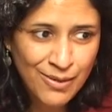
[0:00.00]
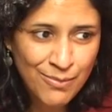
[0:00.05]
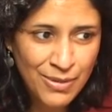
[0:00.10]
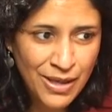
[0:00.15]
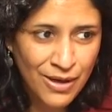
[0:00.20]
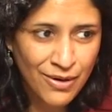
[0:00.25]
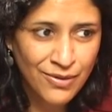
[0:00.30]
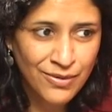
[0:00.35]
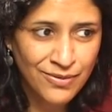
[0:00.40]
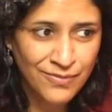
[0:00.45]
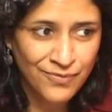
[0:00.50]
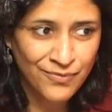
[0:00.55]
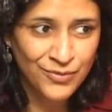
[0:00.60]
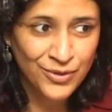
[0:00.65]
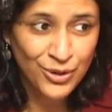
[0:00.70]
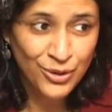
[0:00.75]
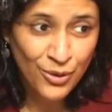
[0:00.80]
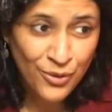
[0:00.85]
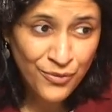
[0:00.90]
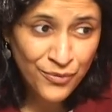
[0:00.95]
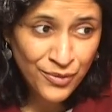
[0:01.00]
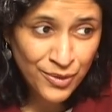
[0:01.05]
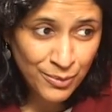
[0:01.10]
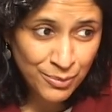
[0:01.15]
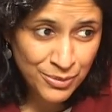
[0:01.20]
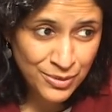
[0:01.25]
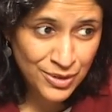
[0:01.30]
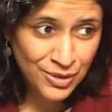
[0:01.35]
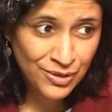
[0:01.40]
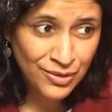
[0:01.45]
about. You don't feel
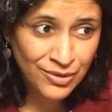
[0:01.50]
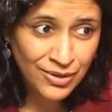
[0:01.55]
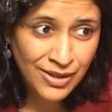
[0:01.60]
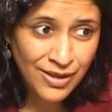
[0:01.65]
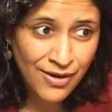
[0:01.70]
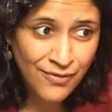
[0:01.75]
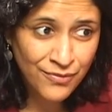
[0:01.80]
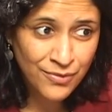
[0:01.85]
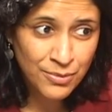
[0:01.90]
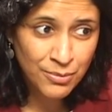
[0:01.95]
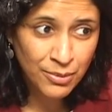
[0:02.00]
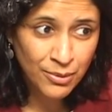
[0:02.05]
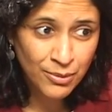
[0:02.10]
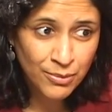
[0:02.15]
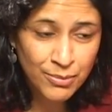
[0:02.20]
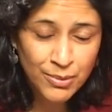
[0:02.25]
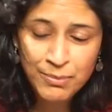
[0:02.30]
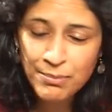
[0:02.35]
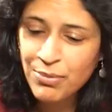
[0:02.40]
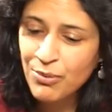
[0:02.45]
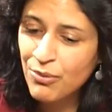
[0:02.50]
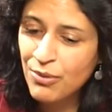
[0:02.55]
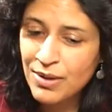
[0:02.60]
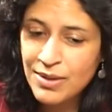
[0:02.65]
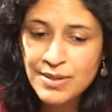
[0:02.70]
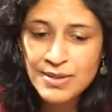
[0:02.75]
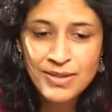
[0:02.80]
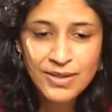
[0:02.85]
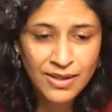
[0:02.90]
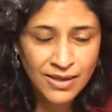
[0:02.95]
particularly comfortable, but boy,
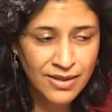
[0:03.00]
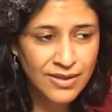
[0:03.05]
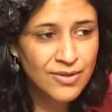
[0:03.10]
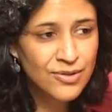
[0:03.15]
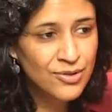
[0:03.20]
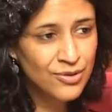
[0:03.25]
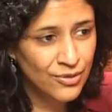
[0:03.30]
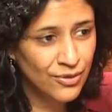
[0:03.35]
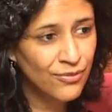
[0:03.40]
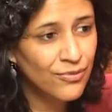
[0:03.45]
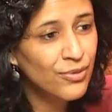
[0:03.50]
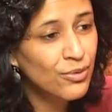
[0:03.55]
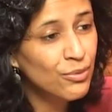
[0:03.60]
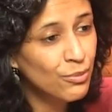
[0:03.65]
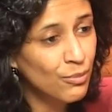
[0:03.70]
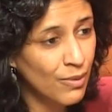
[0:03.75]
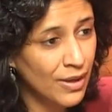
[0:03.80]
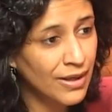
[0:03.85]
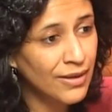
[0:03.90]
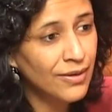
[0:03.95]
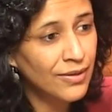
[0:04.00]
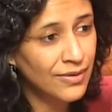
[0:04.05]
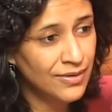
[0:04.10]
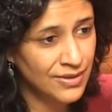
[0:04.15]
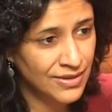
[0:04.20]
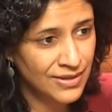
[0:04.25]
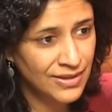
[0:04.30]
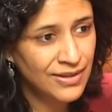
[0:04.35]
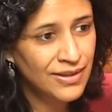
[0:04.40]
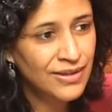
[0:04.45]
is it going to serve you well
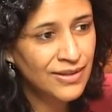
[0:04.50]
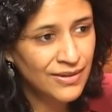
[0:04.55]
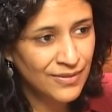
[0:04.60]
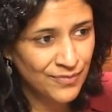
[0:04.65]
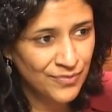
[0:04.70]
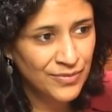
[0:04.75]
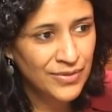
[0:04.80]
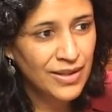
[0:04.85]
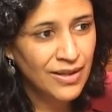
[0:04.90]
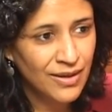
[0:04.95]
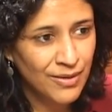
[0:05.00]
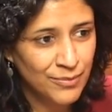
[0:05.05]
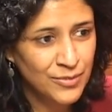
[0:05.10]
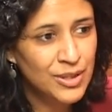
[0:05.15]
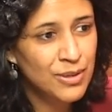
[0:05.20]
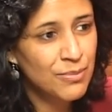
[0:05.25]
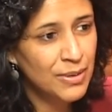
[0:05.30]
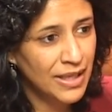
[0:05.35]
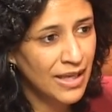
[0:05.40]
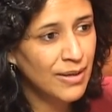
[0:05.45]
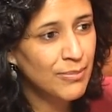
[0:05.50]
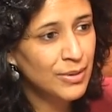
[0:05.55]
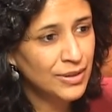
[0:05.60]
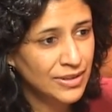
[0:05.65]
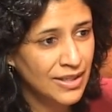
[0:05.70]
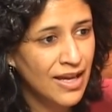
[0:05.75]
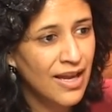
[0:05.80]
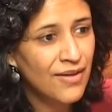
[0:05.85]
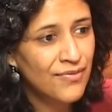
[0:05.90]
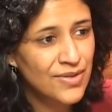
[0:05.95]
to be able to
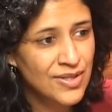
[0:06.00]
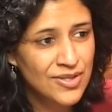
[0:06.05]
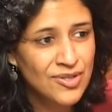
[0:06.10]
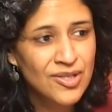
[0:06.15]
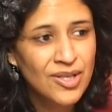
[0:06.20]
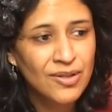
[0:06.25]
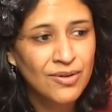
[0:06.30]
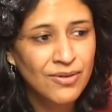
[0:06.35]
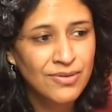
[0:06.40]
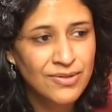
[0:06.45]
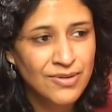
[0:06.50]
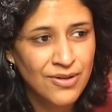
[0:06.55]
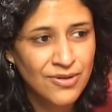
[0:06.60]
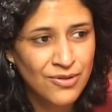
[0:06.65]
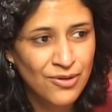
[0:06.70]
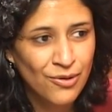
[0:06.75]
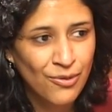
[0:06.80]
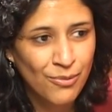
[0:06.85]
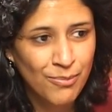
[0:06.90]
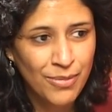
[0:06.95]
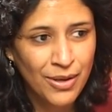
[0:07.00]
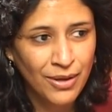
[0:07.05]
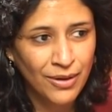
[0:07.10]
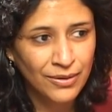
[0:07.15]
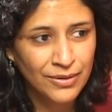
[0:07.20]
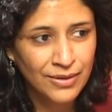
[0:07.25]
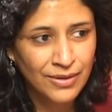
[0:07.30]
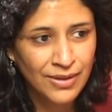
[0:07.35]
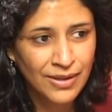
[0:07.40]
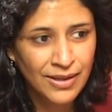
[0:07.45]
have these skills under your belt.
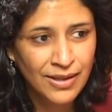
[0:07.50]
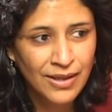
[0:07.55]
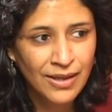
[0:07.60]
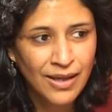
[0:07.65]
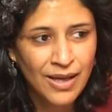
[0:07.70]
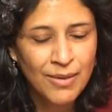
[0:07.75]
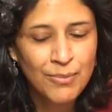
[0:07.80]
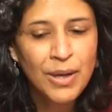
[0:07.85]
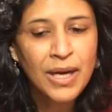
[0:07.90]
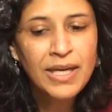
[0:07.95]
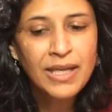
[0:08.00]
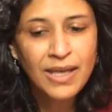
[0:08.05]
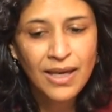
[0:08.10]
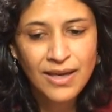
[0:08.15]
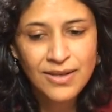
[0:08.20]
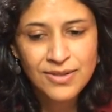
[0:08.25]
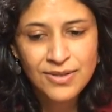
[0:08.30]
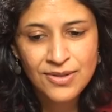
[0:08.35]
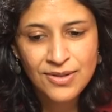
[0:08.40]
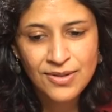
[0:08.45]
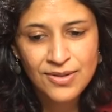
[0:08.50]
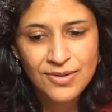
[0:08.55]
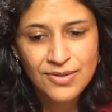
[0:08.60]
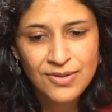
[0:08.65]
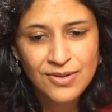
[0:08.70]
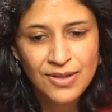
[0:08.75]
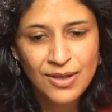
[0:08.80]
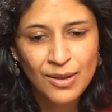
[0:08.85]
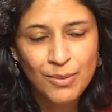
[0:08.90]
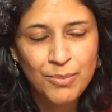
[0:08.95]
And my guess is
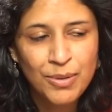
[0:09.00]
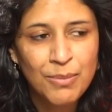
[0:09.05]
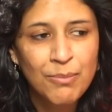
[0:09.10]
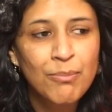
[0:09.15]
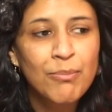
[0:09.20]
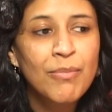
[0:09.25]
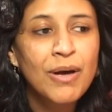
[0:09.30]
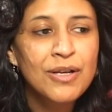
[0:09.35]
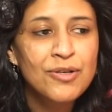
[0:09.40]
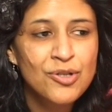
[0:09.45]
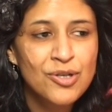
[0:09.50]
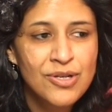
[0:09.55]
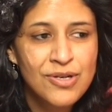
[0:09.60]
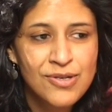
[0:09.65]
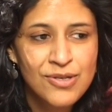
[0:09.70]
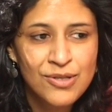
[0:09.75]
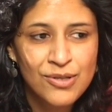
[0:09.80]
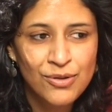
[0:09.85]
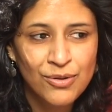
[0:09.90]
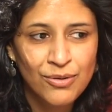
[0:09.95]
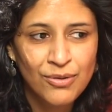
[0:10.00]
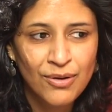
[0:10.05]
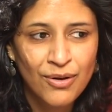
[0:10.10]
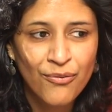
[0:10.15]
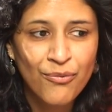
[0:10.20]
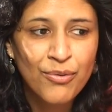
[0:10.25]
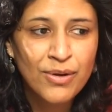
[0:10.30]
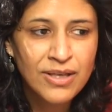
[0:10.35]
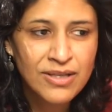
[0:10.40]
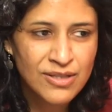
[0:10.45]
it'll be much easier
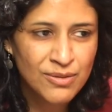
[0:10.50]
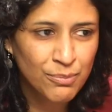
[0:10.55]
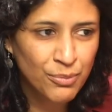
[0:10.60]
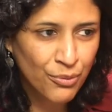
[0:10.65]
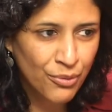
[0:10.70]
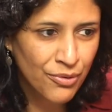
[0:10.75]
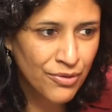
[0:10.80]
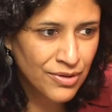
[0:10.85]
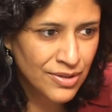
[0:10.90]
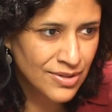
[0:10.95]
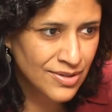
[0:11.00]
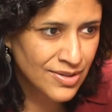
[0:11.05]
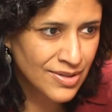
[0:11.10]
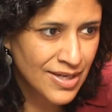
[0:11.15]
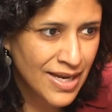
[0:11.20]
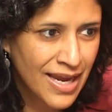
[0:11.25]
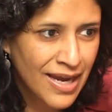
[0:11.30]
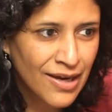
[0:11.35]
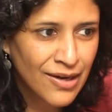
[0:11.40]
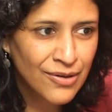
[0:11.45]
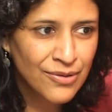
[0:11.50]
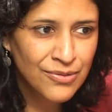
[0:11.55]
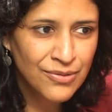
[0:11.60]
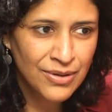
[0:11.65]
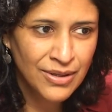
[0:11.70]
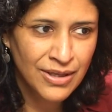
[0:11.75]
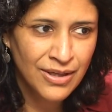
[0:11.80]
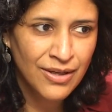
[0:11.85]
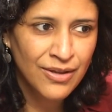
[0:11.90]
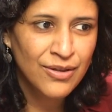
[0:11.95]
if we explore this now
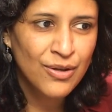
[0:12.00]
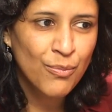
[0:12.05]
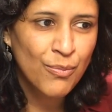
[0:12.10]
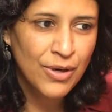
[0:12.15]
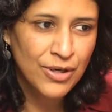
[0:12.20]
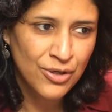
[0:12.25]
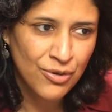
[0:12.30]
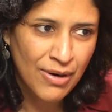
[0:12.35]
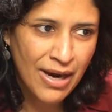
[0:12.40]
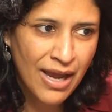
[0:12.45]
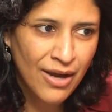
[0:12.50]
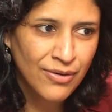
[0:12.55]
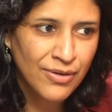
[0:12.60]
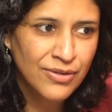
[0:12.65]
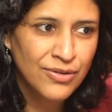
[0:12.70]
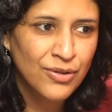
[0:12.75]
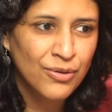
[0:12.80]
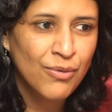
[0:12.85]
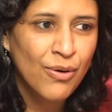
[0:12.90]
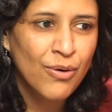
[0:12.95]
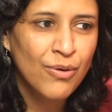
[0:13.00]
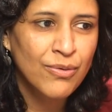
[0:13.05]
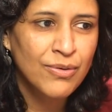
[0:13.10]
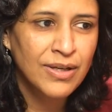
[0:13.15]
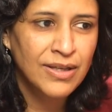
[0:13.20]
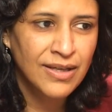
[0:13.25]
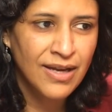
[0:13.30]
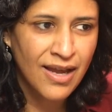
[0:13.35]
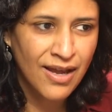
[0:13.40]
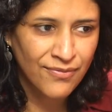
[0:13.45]
than when you're out on your own
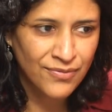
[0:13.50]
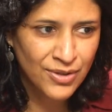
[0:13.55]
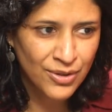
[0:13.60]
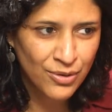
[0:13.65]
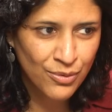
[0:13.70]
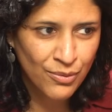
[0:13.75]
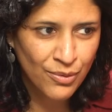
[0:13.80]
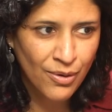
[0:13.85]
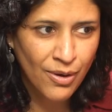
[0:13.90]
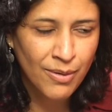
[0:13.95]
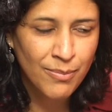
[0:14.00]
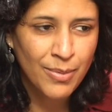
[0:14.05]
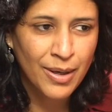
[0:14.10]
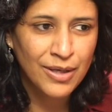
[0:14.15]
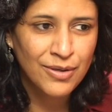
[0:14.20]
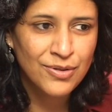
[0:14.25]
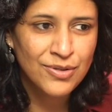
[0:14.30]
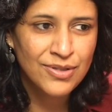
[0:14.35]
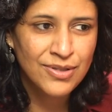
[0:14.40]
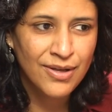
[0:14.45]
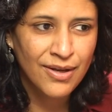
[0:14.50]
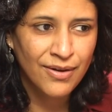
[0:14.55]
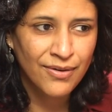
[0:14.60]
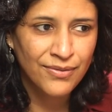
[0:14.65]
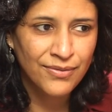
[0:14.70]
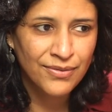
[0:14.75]
and you have to do it all by yourself.